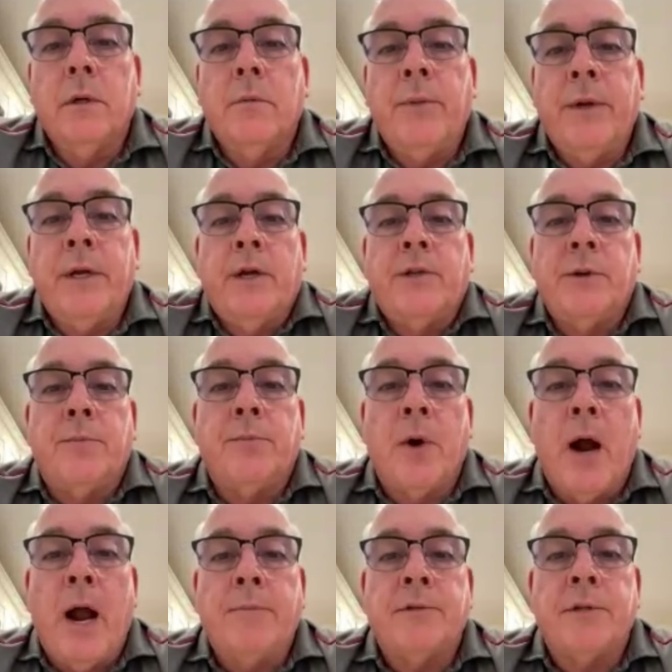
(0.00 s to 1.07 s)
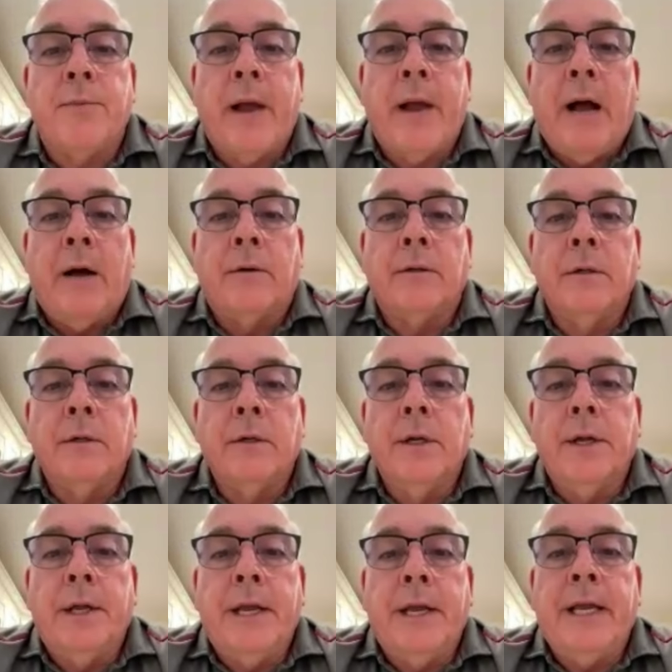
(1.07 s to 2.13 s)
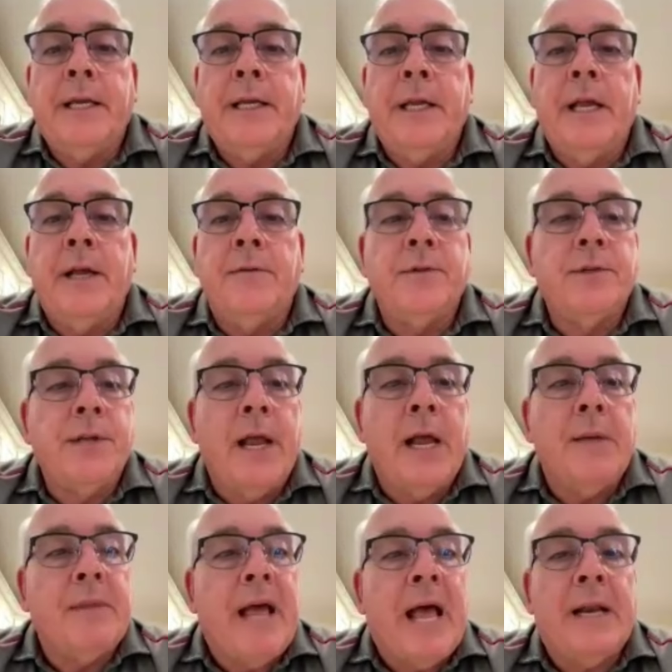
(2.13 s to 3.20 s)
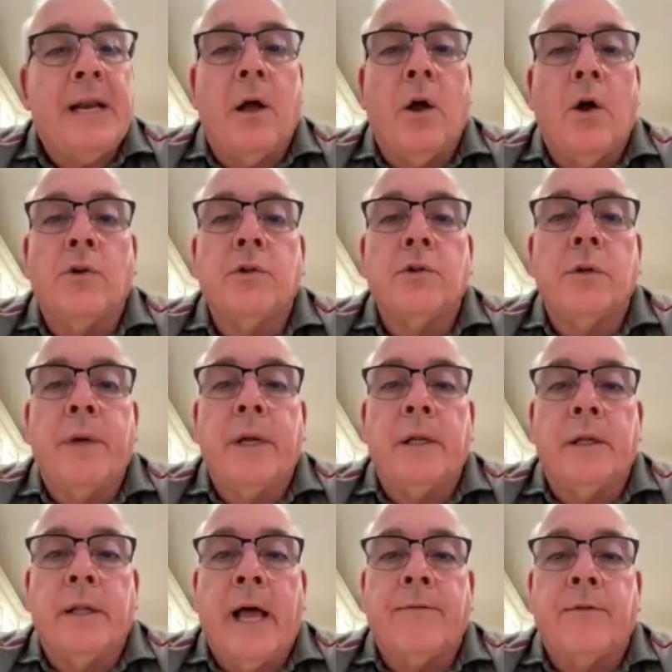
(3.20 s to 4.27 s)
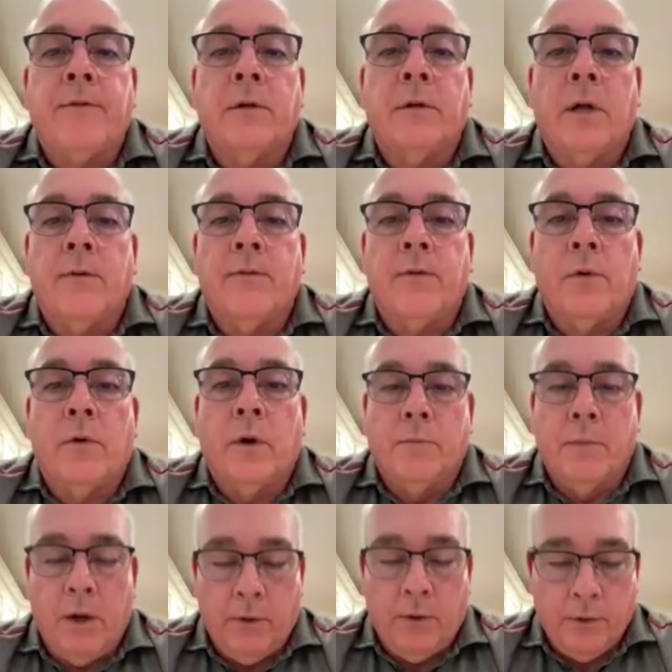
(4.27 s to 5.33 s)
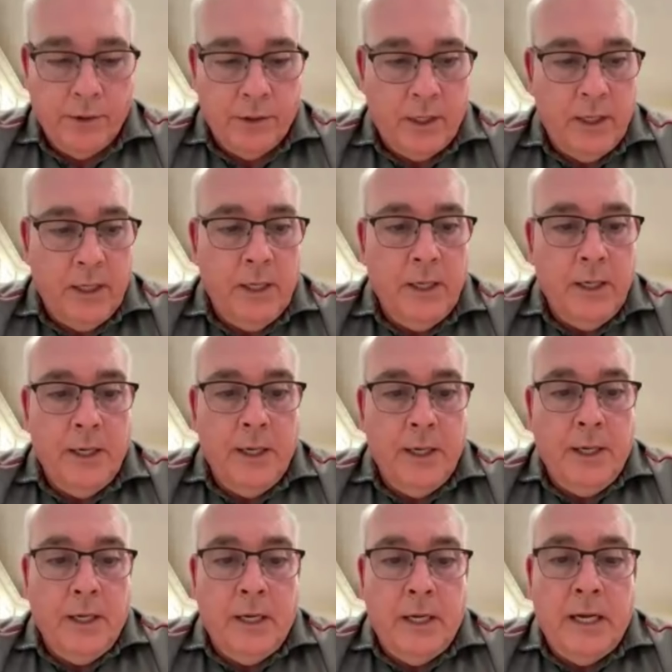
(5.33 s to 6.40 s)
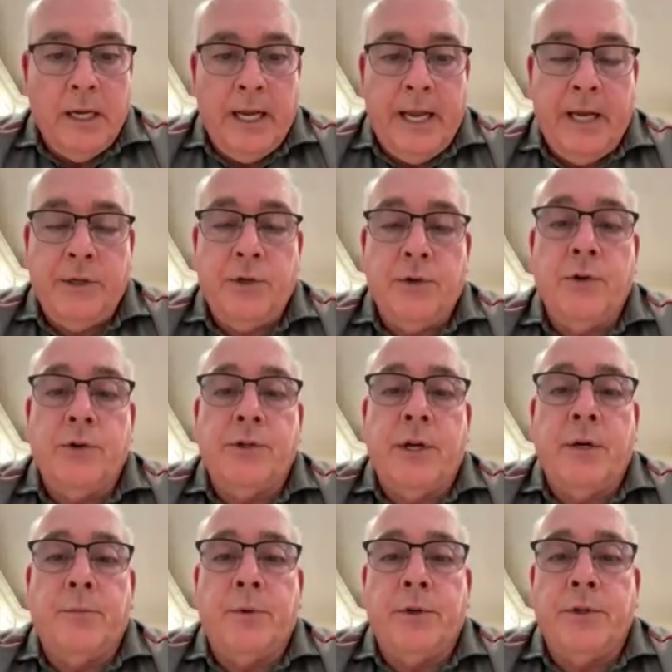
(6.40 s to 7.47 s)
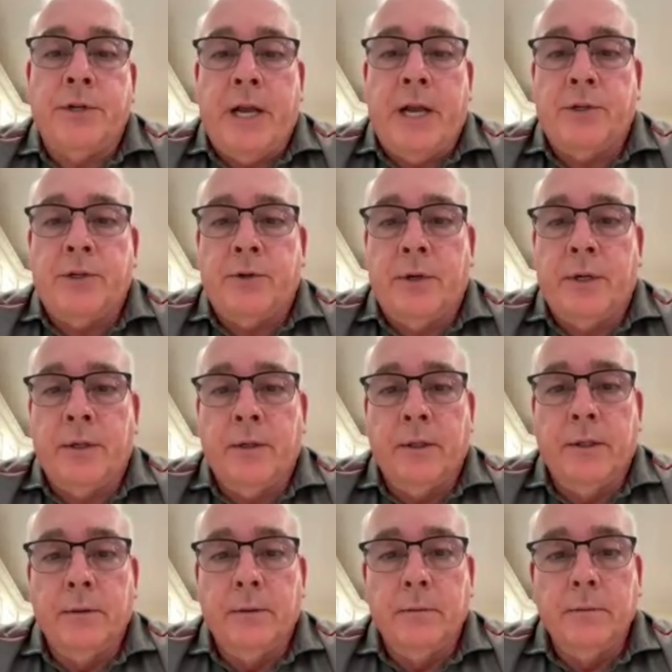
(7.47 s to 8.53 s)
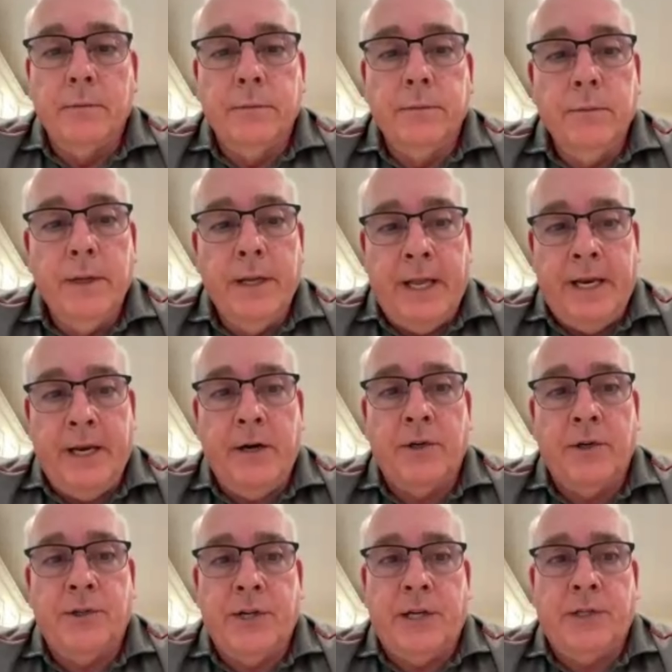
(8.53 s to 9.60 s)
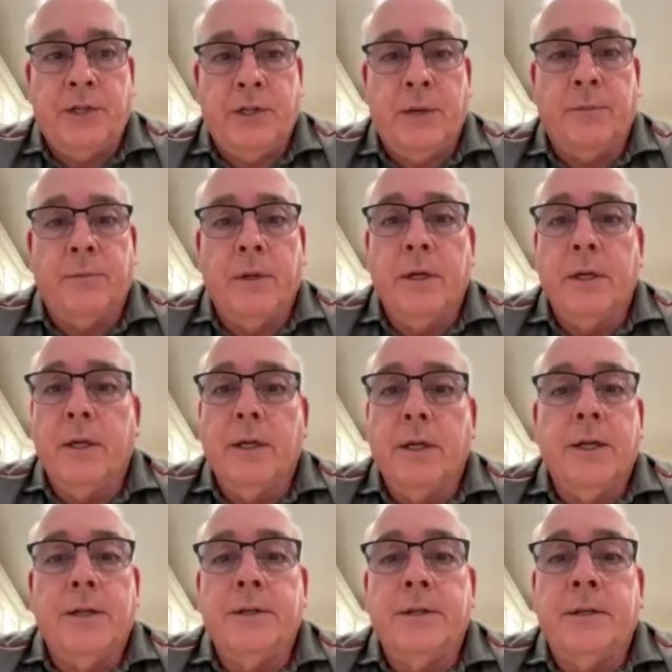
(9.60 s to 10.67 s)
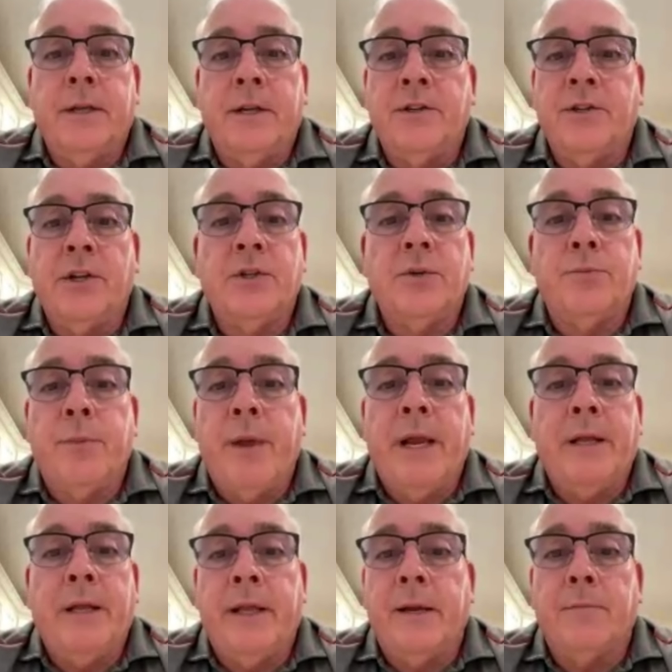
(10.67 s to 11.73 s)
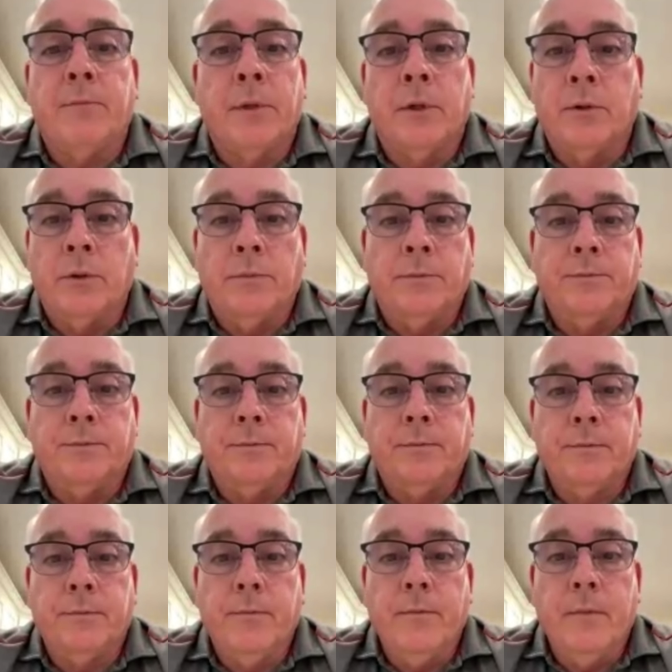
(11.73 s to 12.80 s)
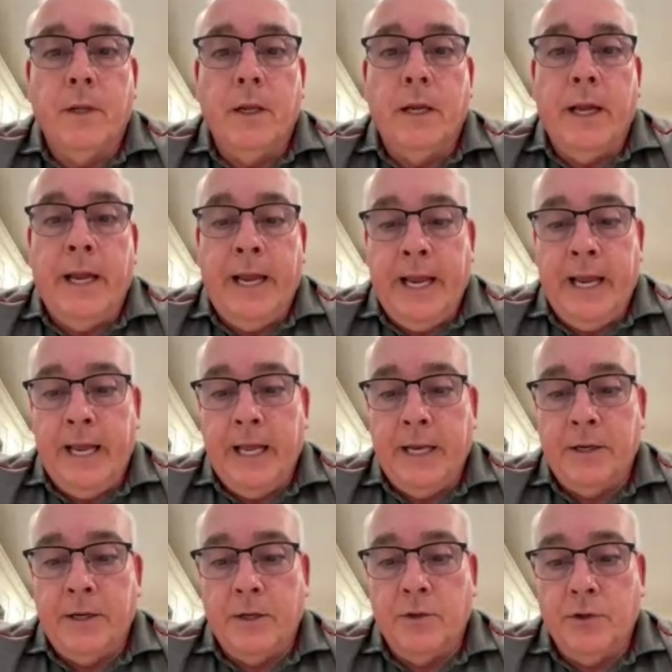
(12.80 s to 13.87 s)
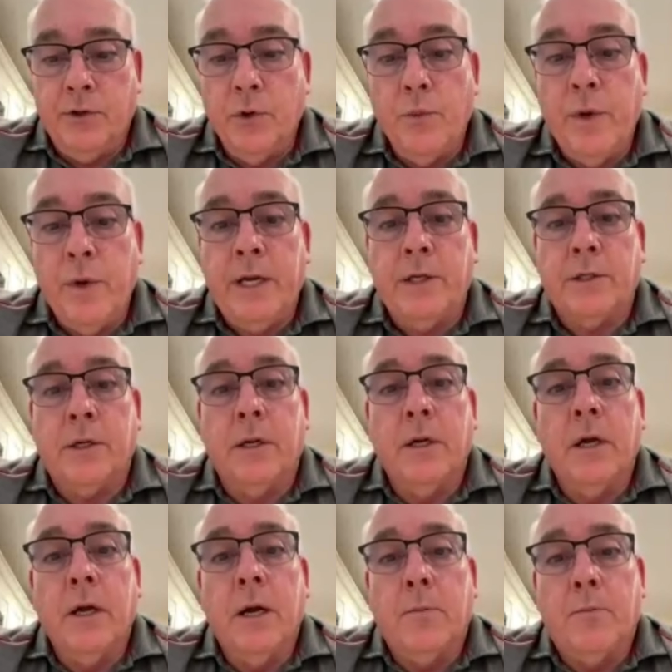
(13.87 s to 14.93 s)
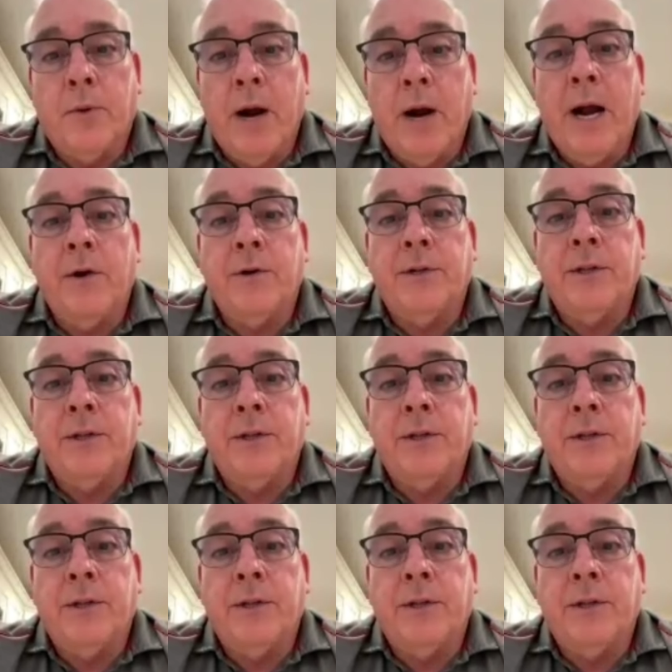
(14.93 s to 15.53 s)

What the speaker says: because it primes them out. It gives them that ultimate level of hormones, estrogen and progesterone, in their system to just make them bloom. And 2 weeks prior to